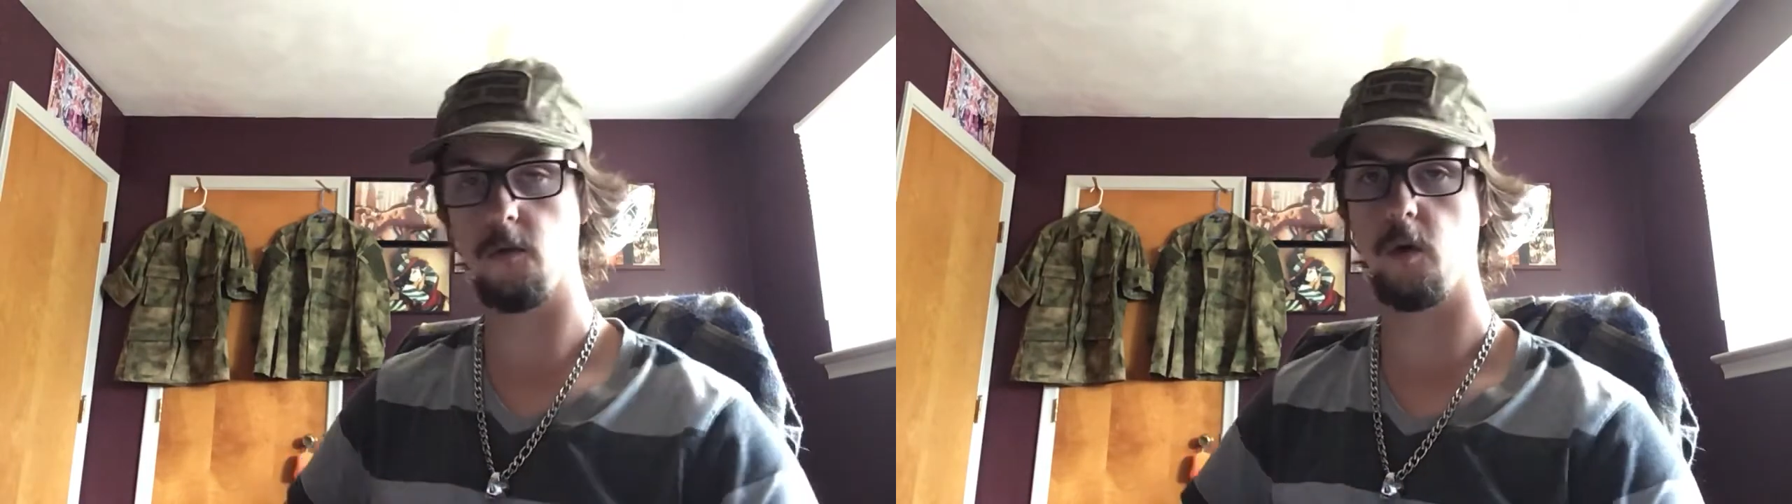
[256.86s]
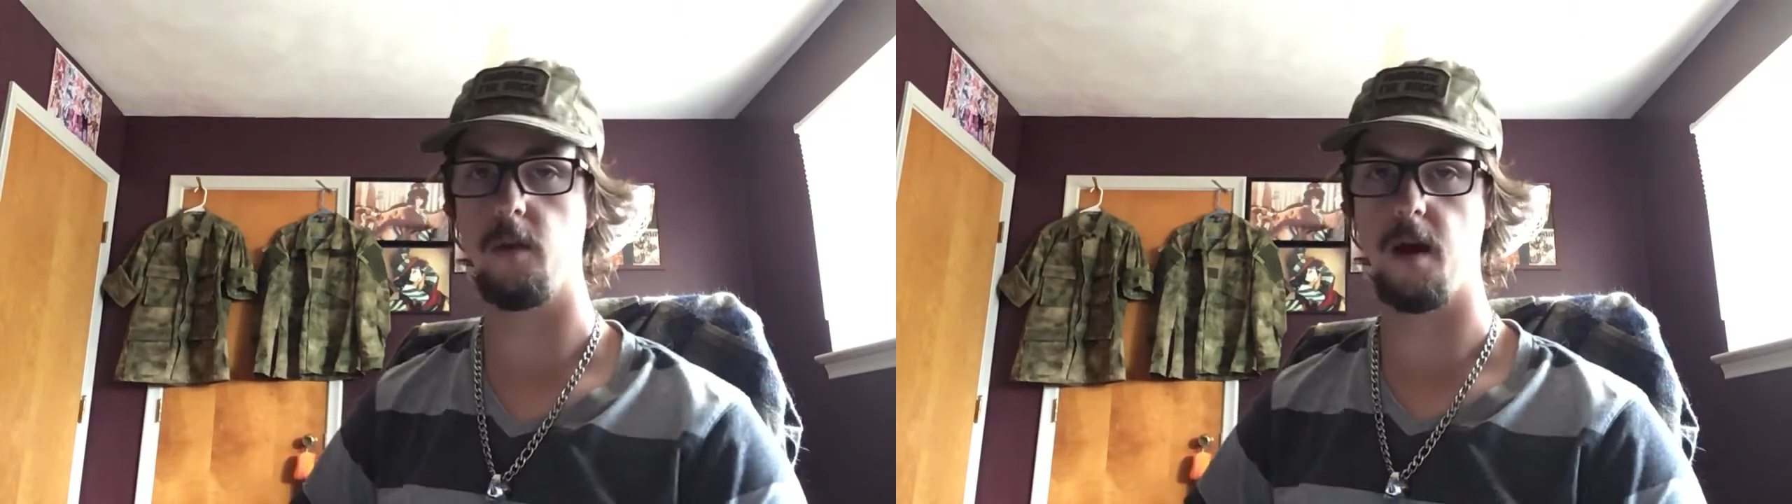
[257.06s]
or
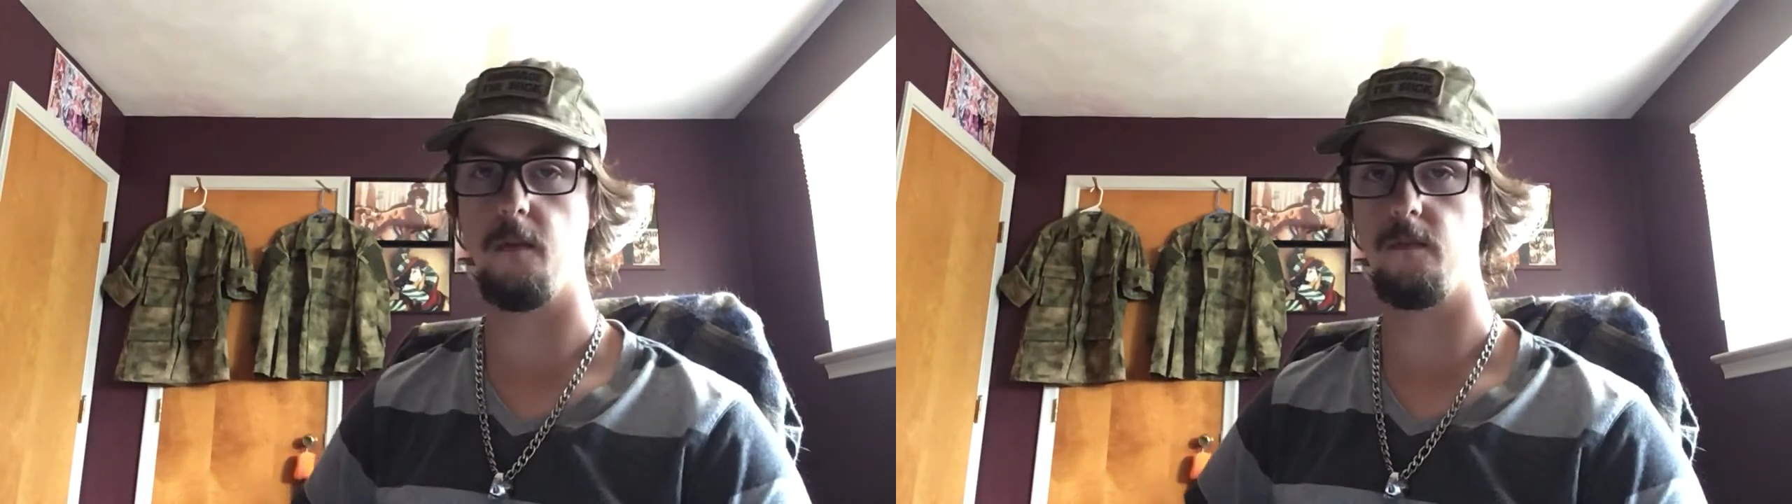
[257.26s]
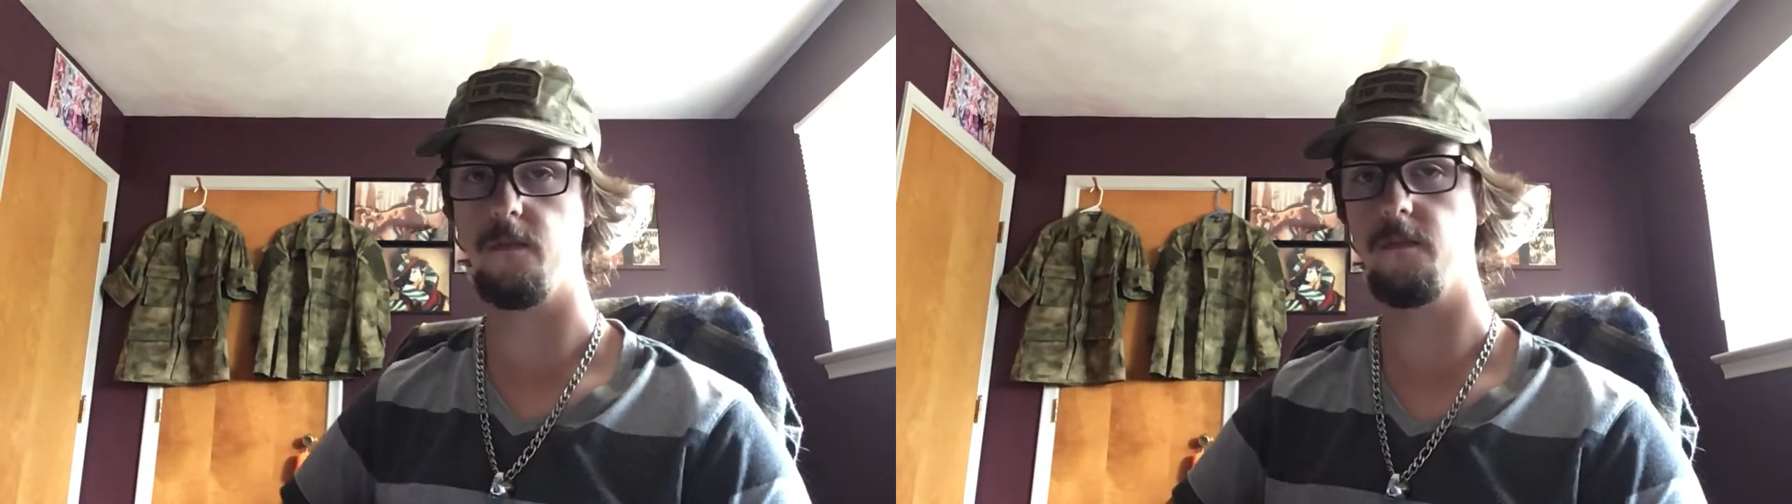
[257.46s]
worry
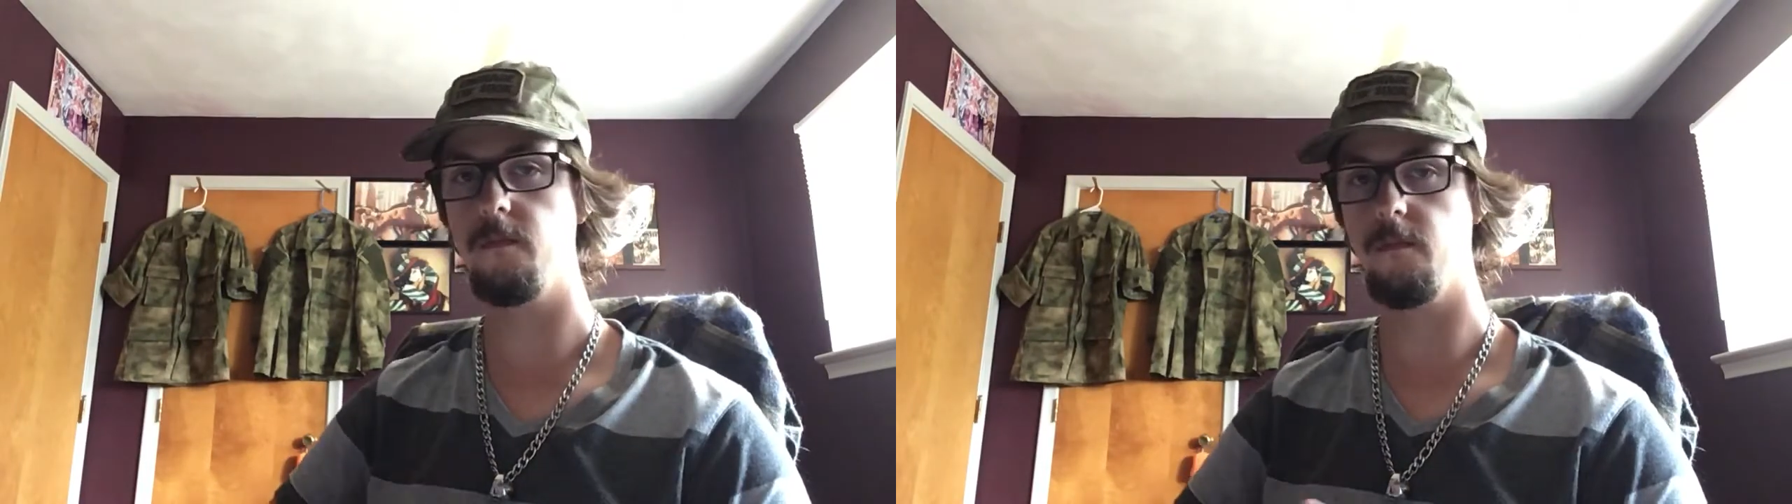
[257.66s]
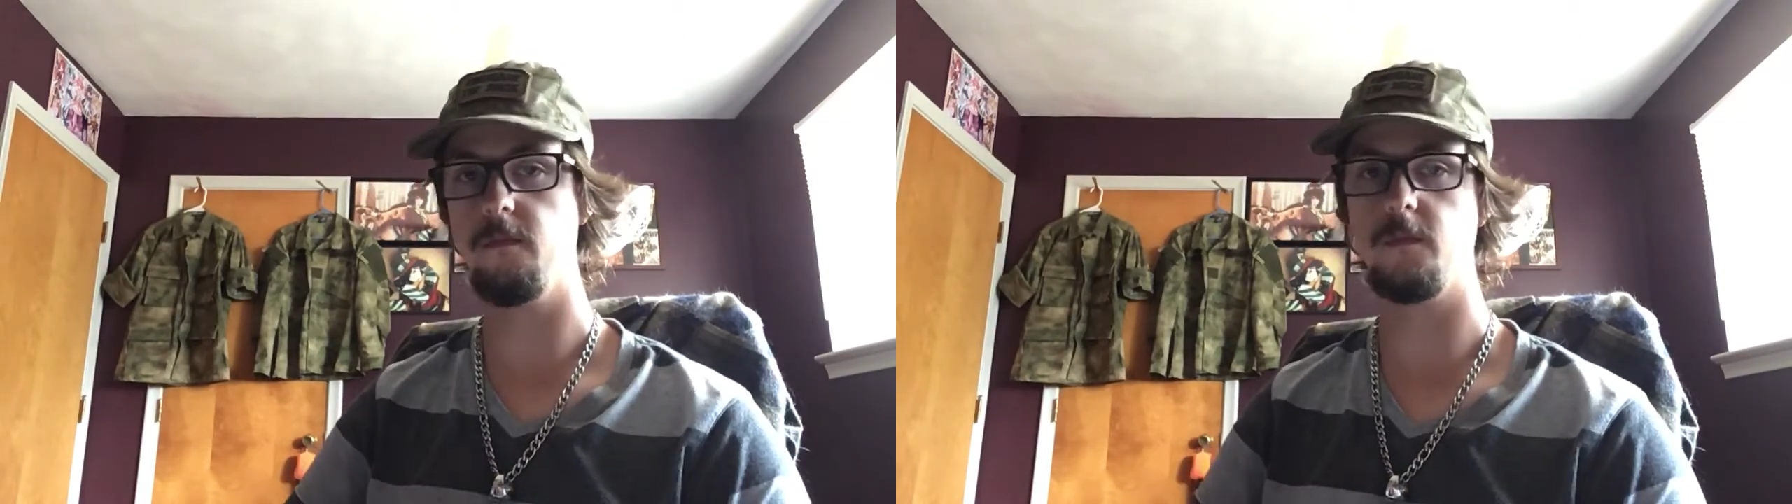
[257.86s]
about.
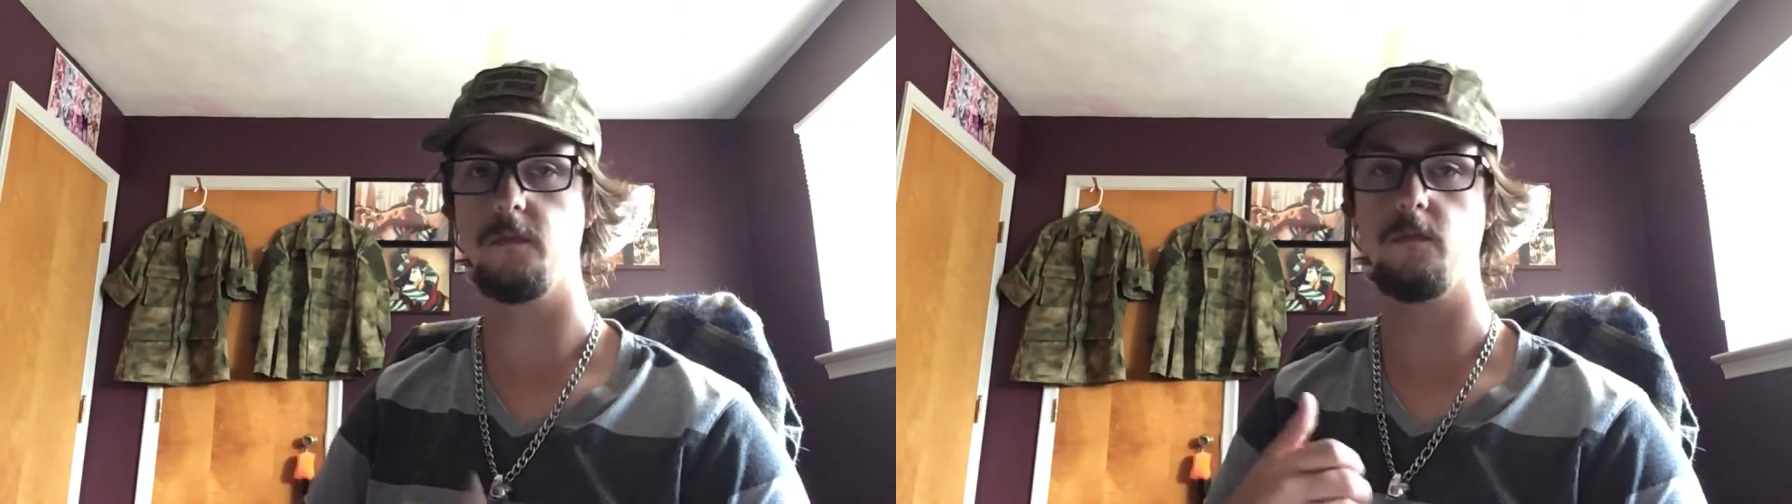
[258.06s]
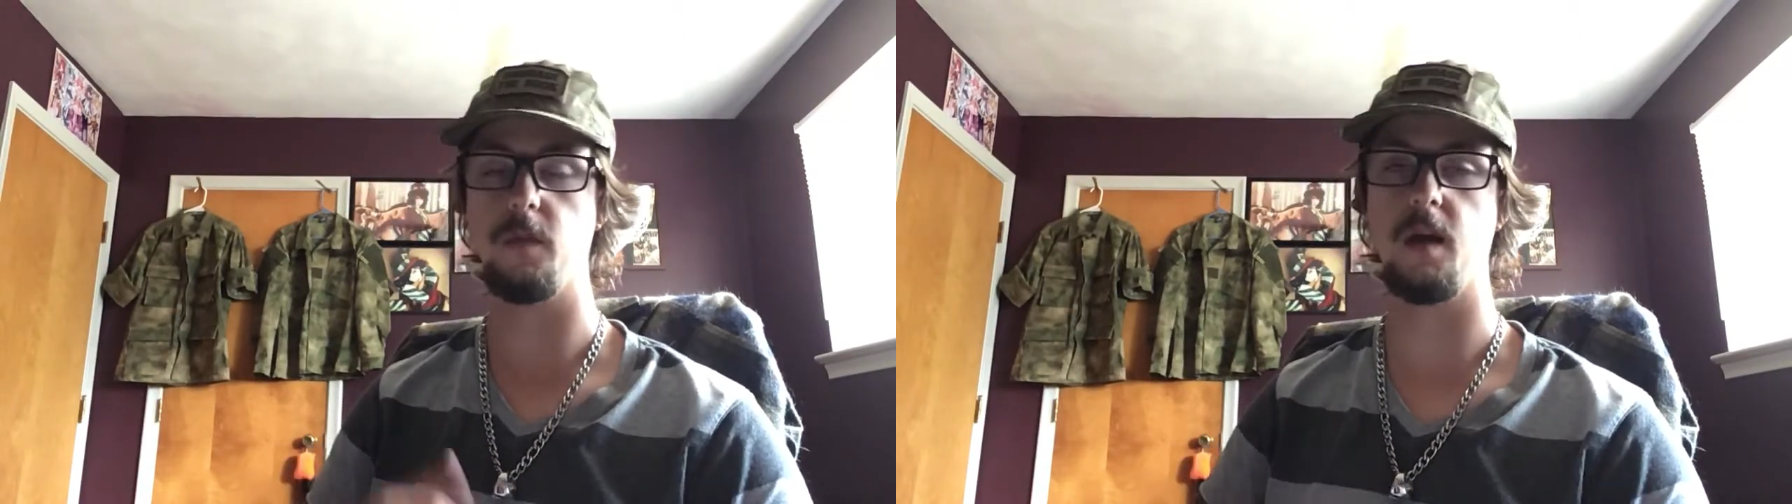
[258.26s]

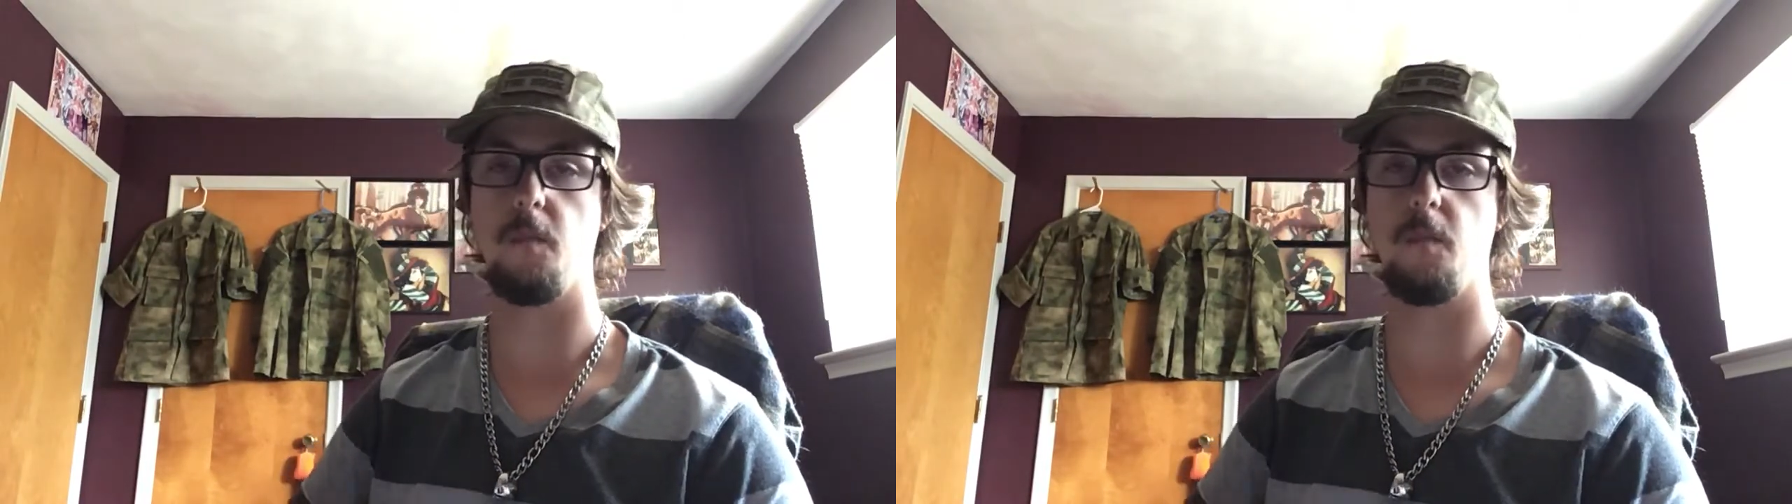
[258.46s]
Me,